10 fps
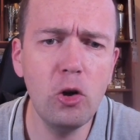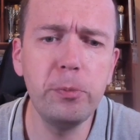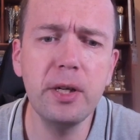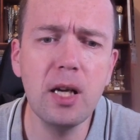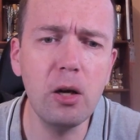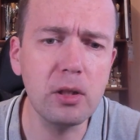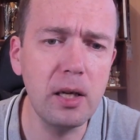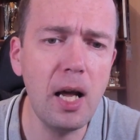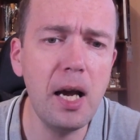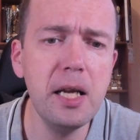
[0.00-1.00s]
you bring out
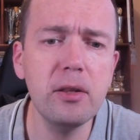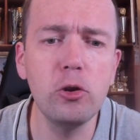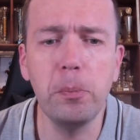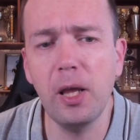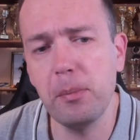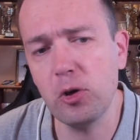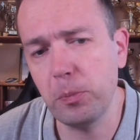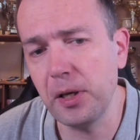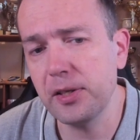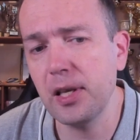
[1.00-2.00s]
the knight, you play
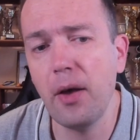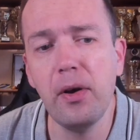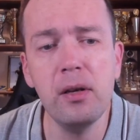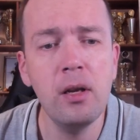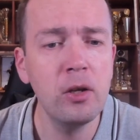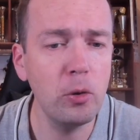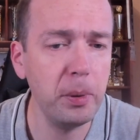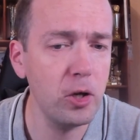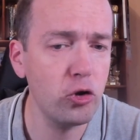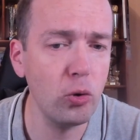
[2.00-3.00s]
bishop e7, you
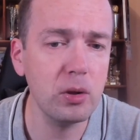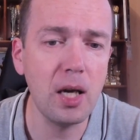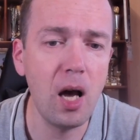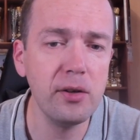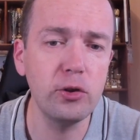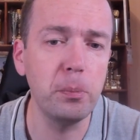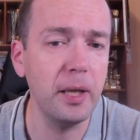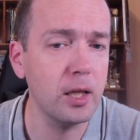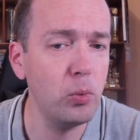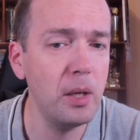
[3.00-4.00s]
play short castle, you
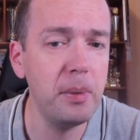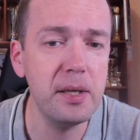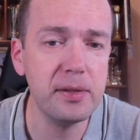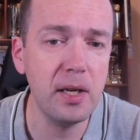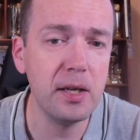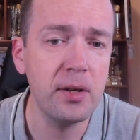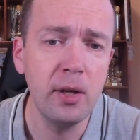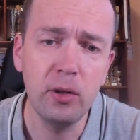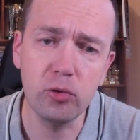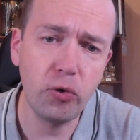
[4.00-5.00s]
play queen b6,
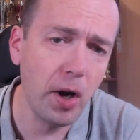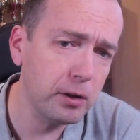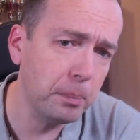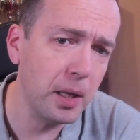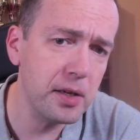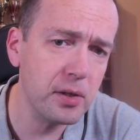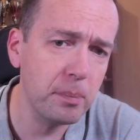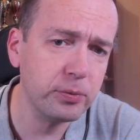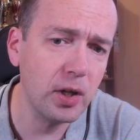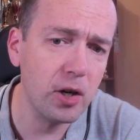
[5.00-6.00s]
you try to apply
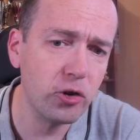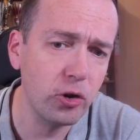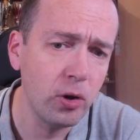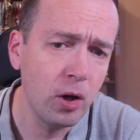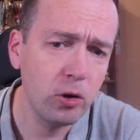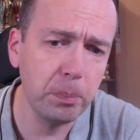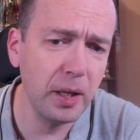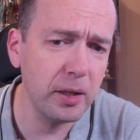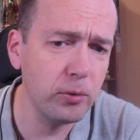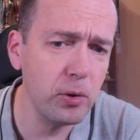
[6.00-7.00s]
some pressure, you
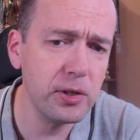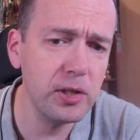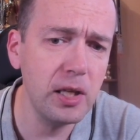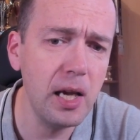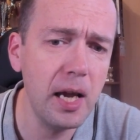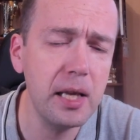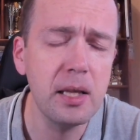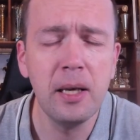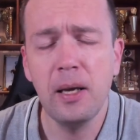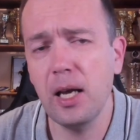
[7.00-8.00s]
play rook c8,
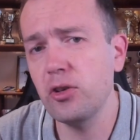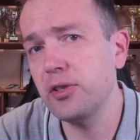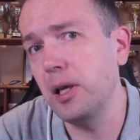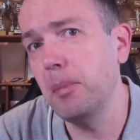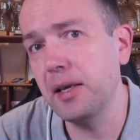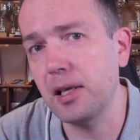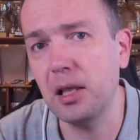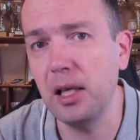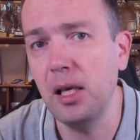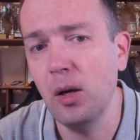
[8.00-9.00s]
and just see
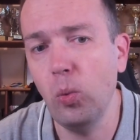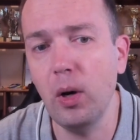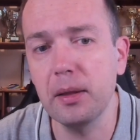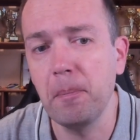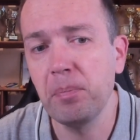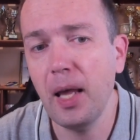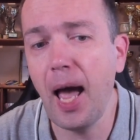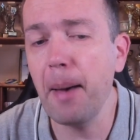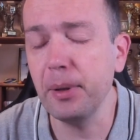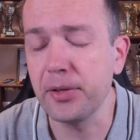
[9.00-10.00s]
basically what
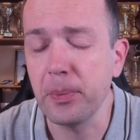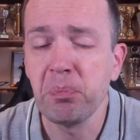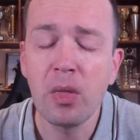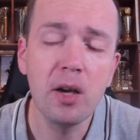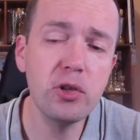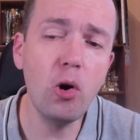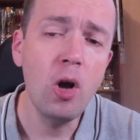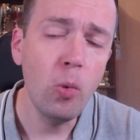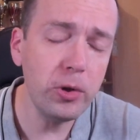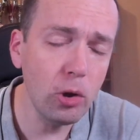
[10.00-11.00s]
happens. So
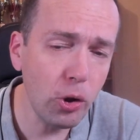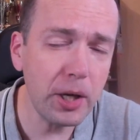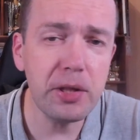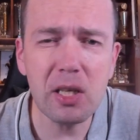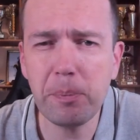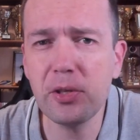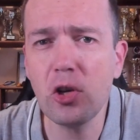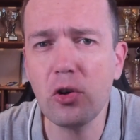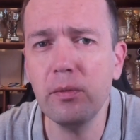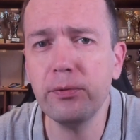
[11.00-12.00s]
when you look at this
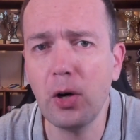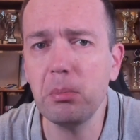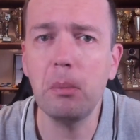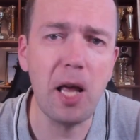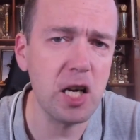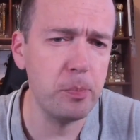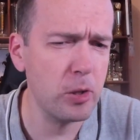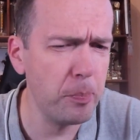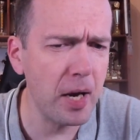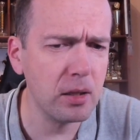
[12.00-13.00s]
position from the black's
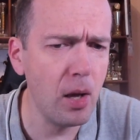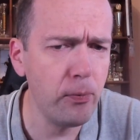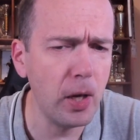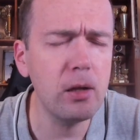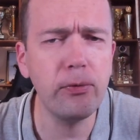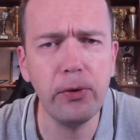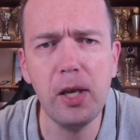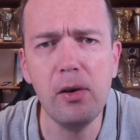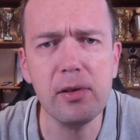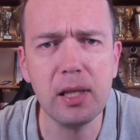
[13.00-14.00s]
perspective, it
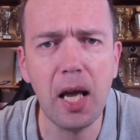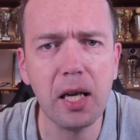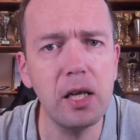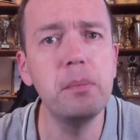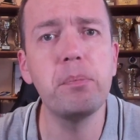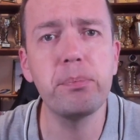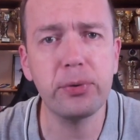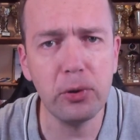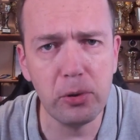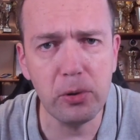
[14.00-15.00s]
feels like an
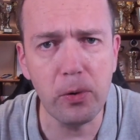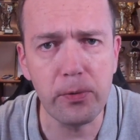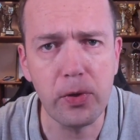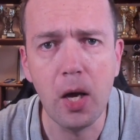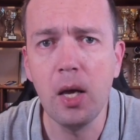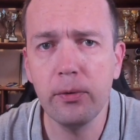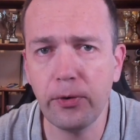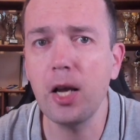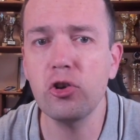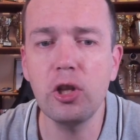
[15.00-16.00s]
improved
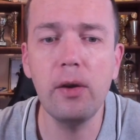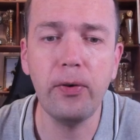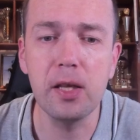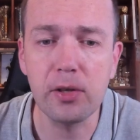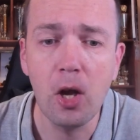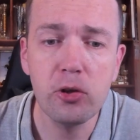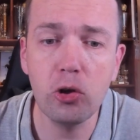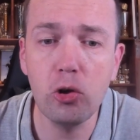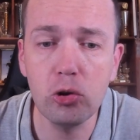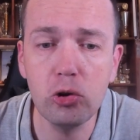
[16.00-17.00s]
French defense.
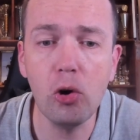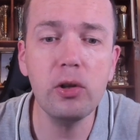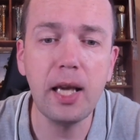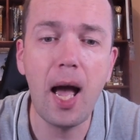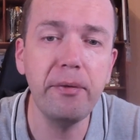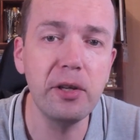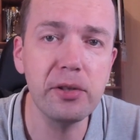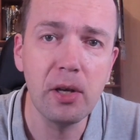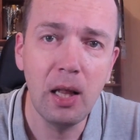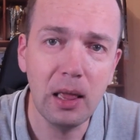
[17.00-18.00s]
So you don't have
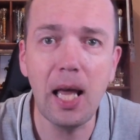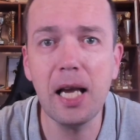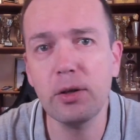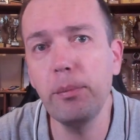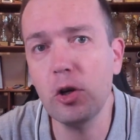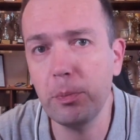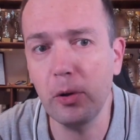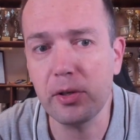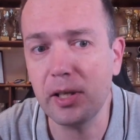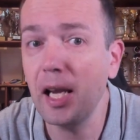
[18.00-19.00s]
this last
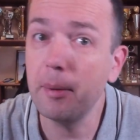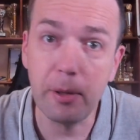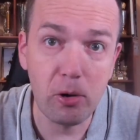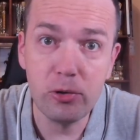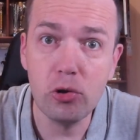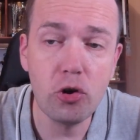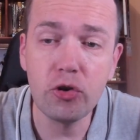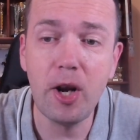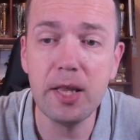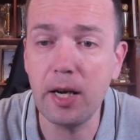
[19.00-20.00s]
bishop on c8 because you
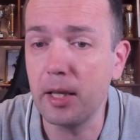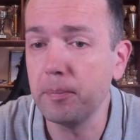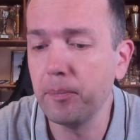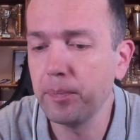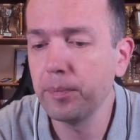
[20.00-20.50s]
just traded it.